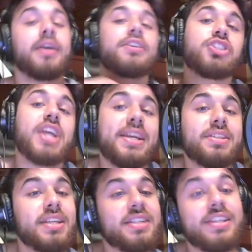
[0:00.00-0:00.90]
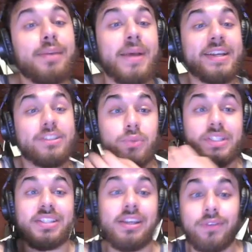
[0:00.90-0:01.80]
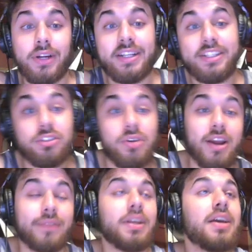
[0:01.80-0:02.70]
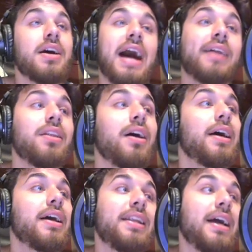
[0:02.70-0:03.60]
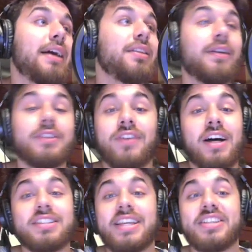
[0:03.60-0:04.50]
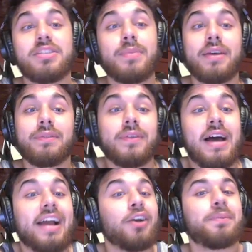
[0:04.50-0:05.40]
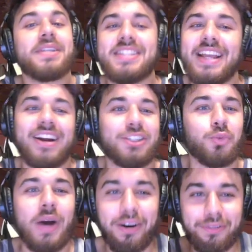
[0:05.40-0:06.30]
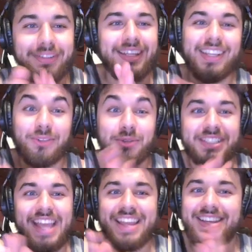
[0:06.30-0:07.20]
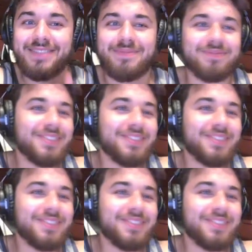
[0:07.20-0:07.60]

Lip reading: Chase is the best receiver in this draft. I love Devontae Smith. I hope he's there at 12 and the Eagles take him.